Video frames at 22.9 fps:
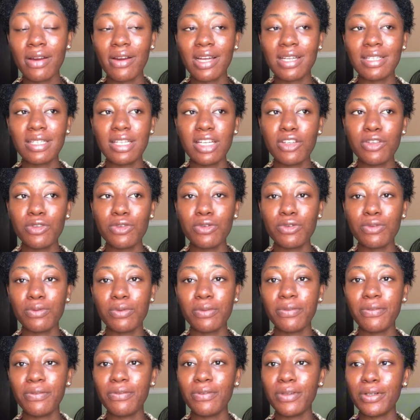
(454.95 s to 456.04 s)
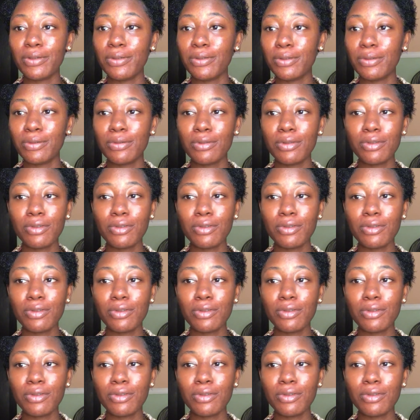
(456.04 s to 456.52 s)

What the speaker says: There are days you will feel